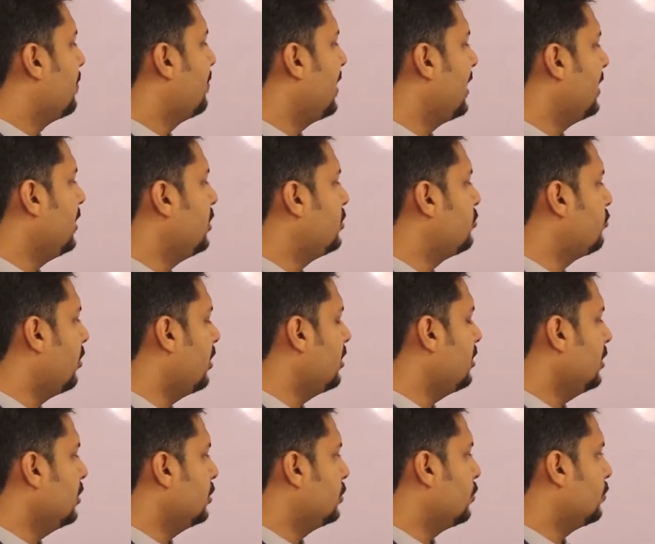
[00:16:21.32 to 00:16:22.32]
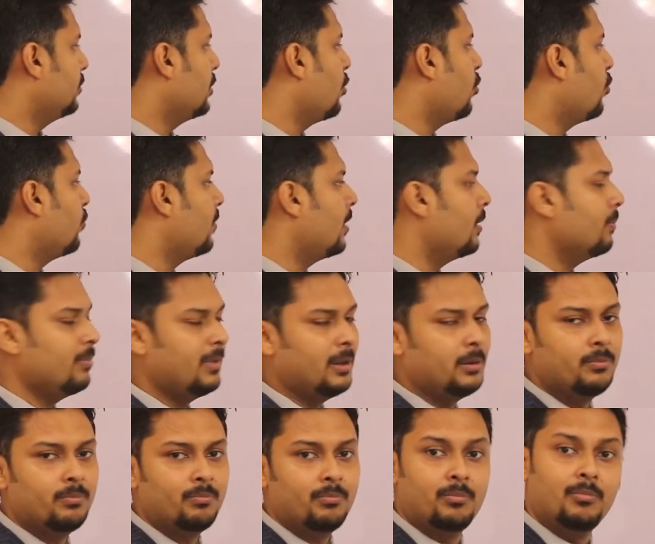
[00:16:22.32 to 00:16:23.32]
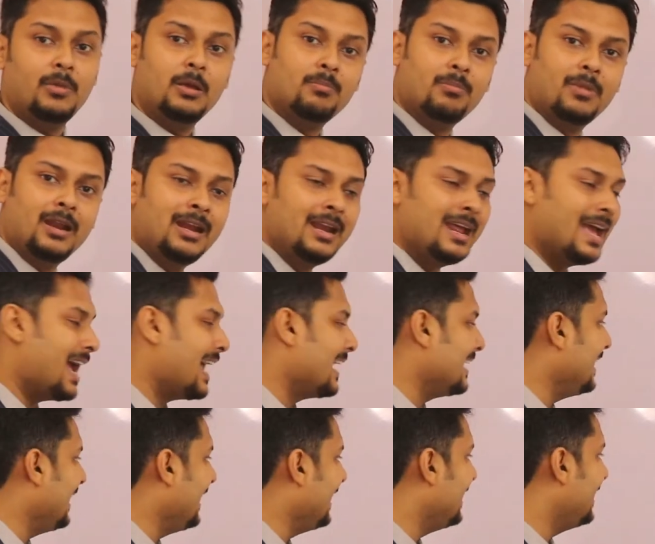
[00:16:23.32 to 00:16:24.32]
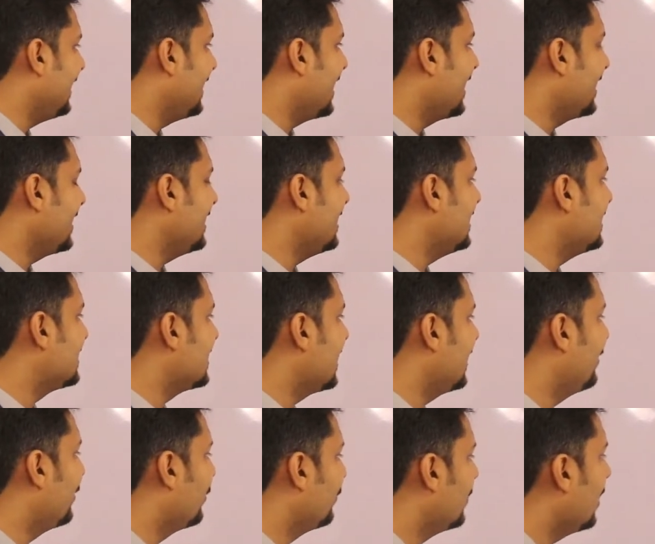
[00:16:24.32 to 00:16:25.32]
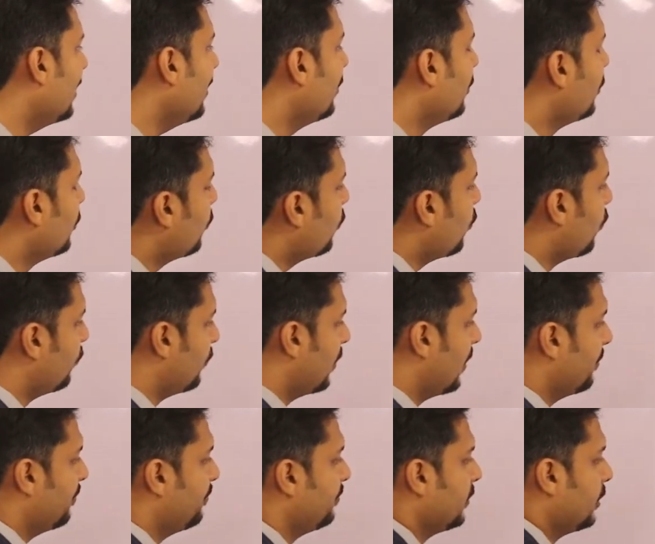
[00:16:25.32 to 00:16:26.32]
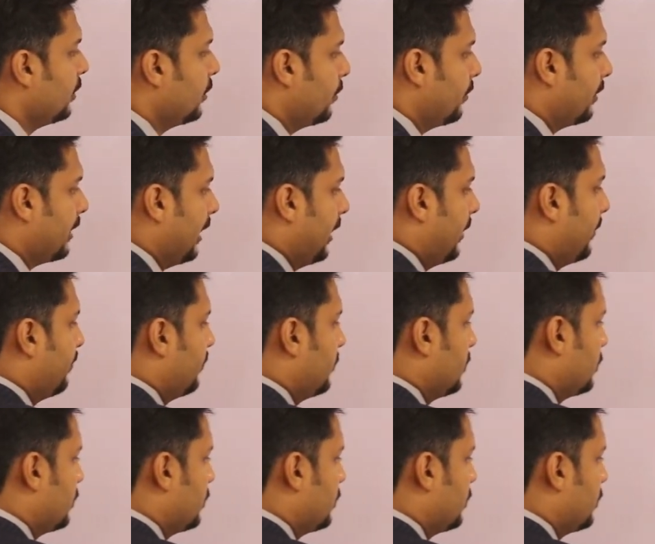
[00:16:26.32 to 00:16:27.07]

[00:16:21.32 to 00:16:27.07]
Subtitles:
penetrate through the ovum membrane and enter inside of the ovum. Okay,